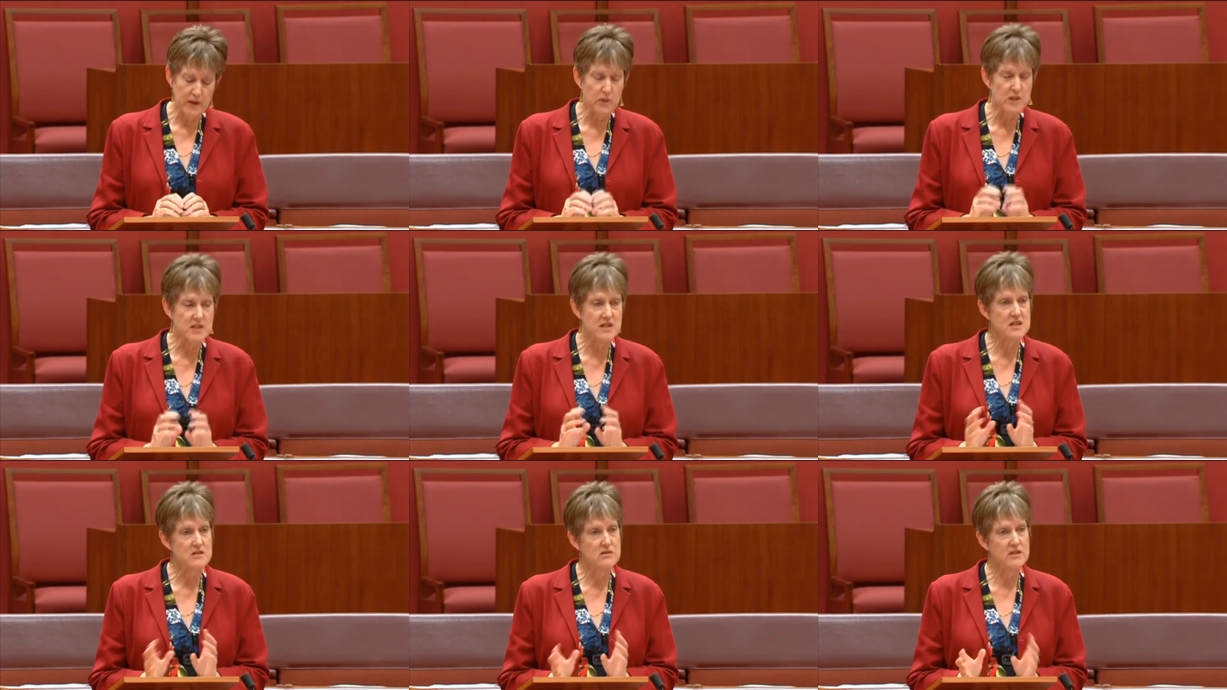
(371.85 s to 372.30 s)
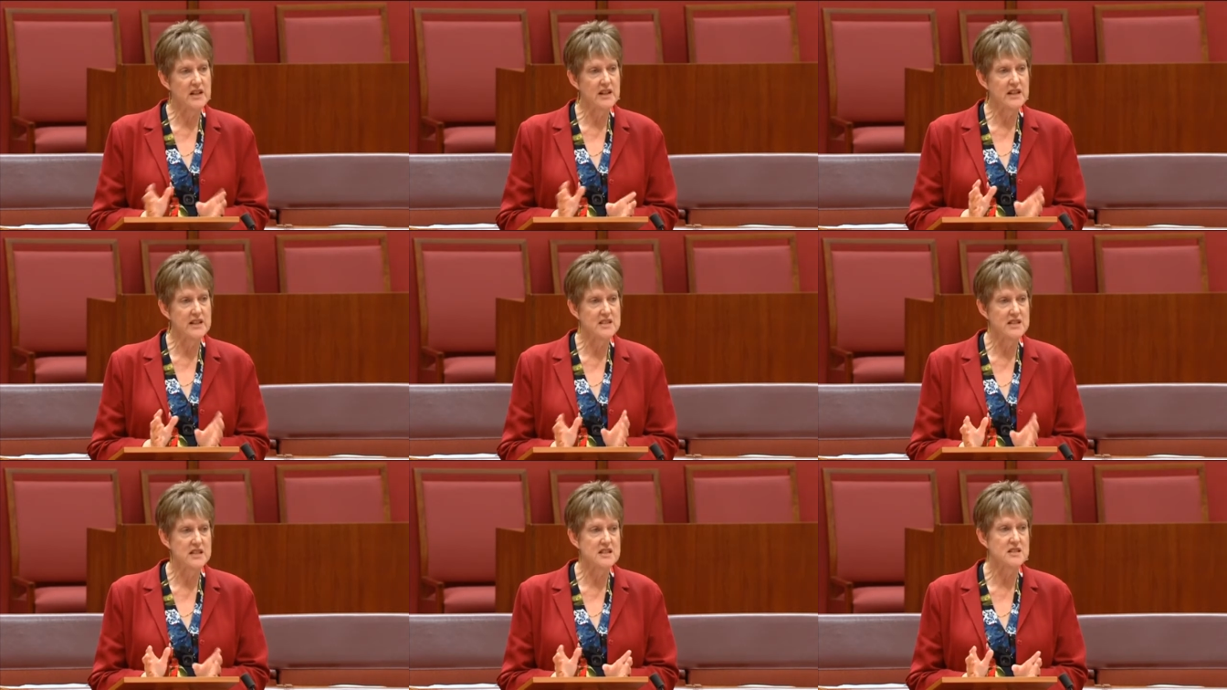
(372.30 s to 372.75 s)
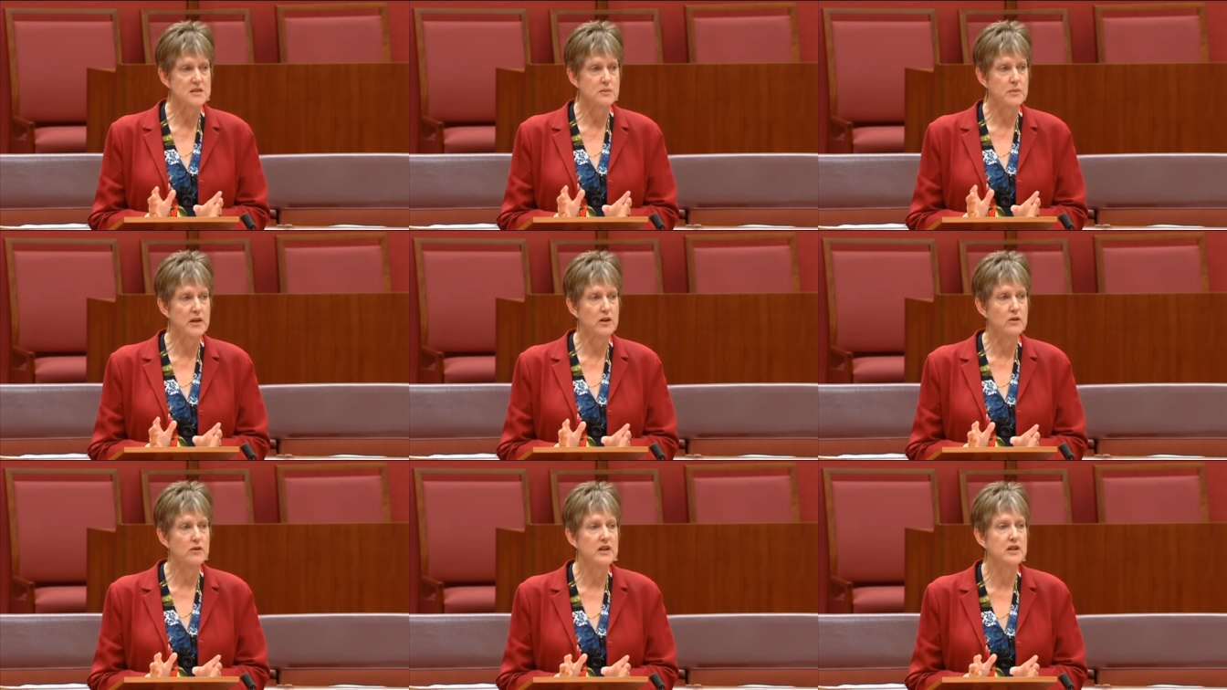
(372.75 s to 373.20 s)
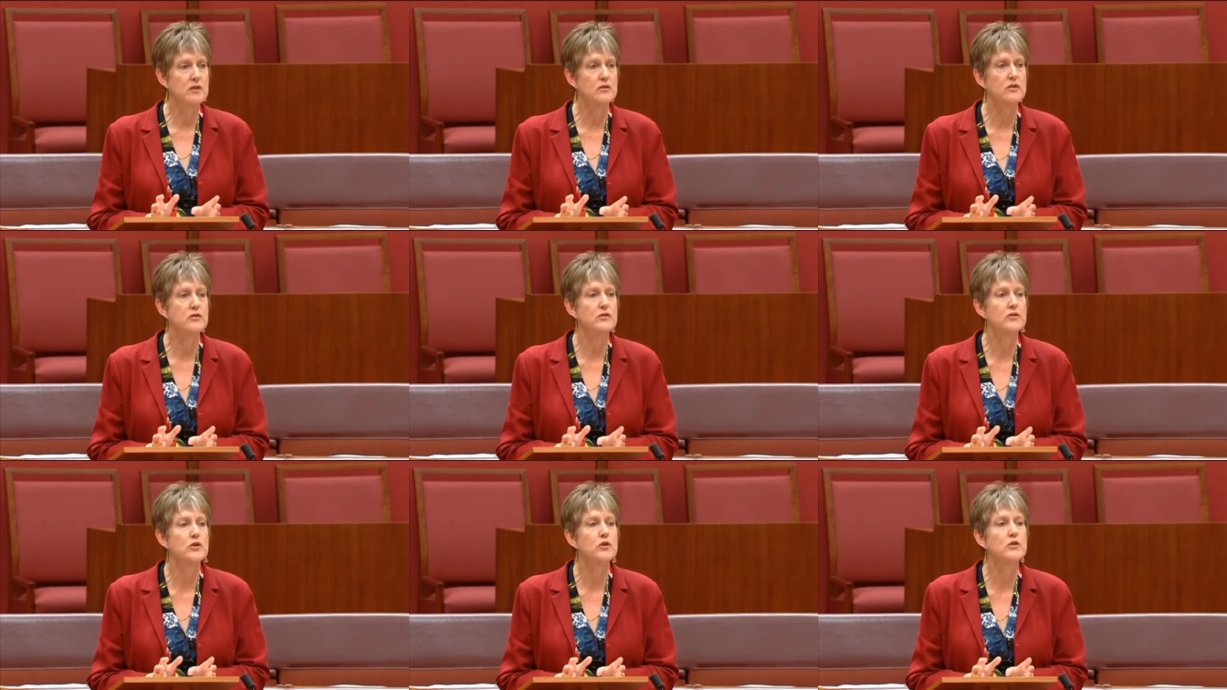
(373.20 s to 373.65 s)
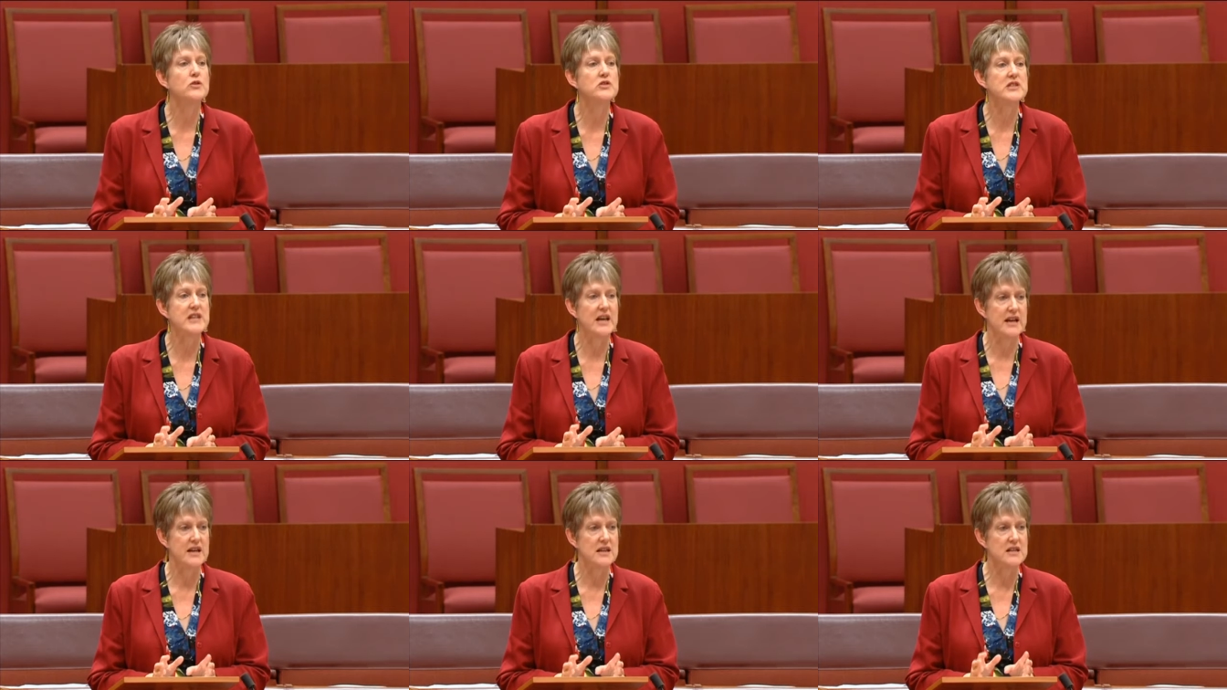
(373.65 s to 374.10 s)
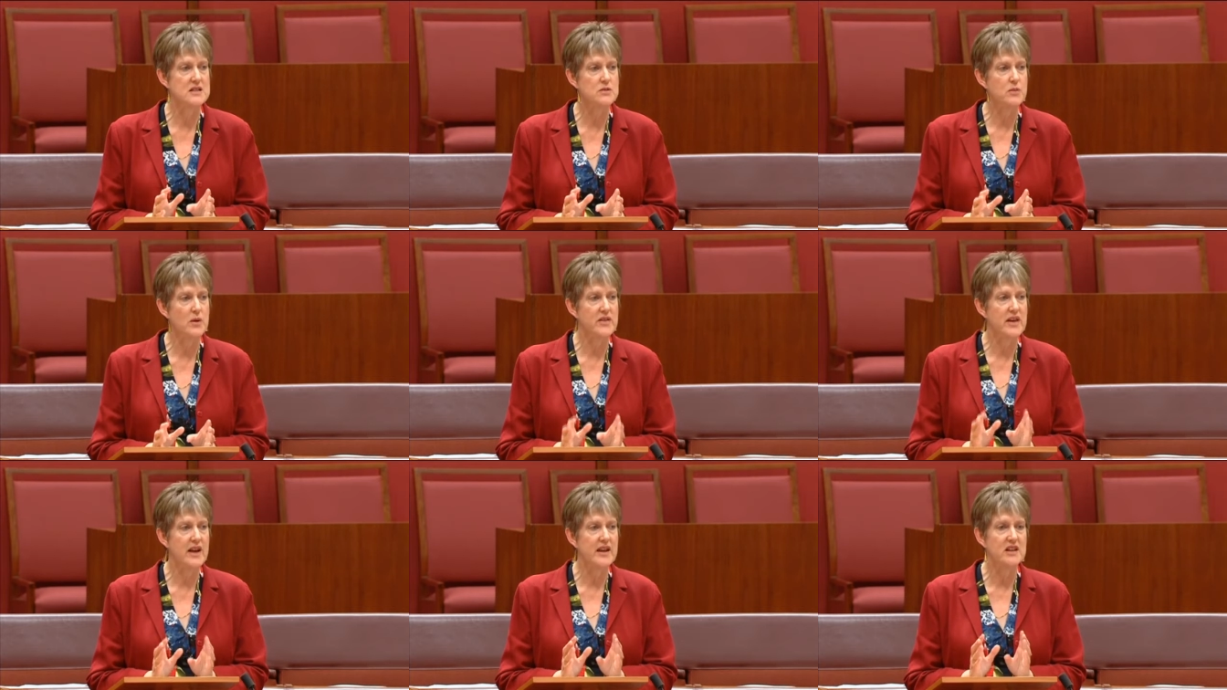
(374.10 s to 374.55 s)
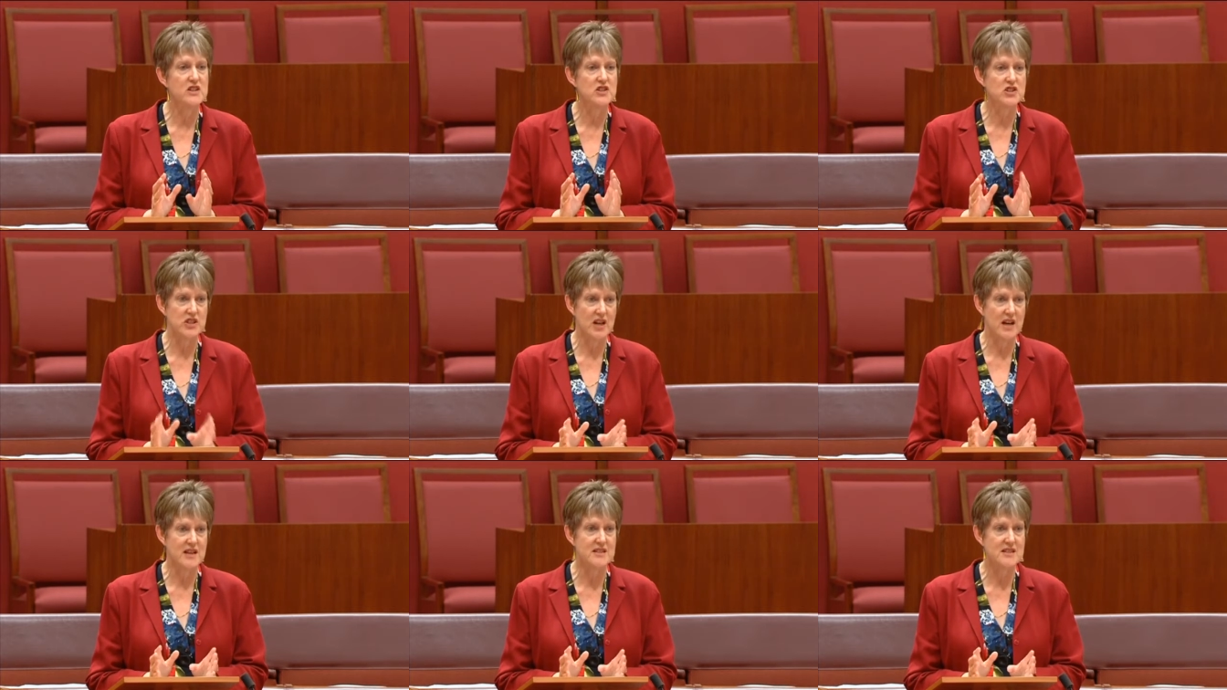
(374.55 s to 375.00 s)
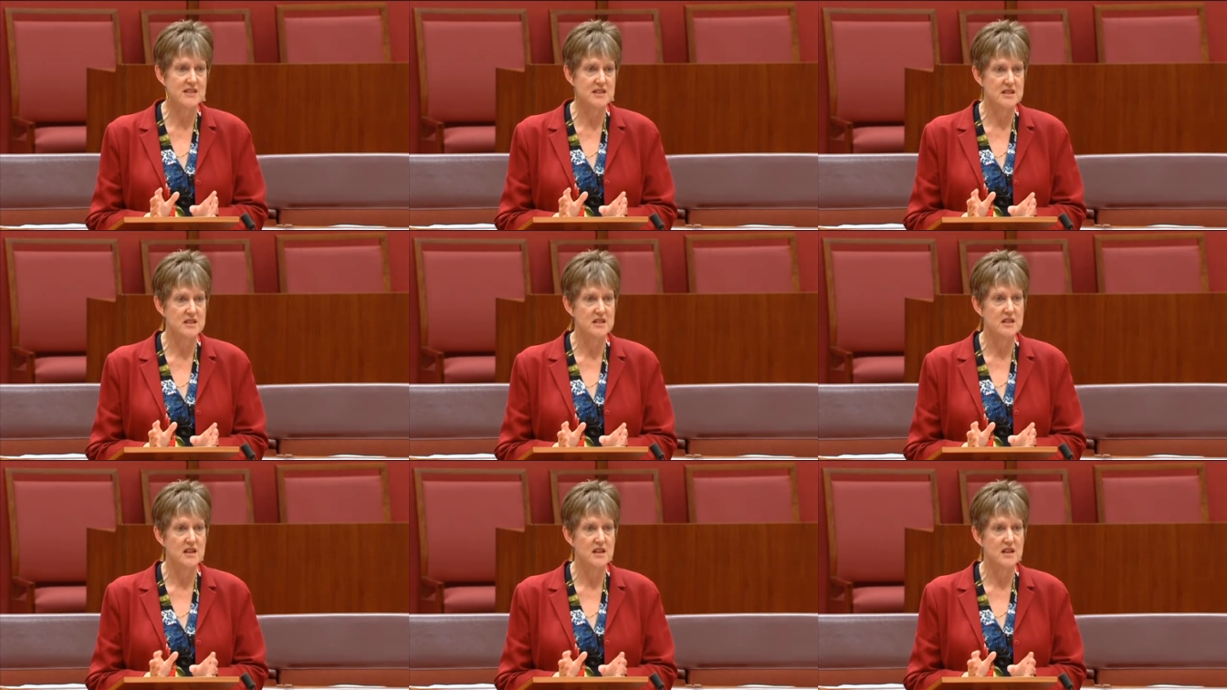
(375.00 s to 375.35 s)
which is really just a period of a few days where they adjust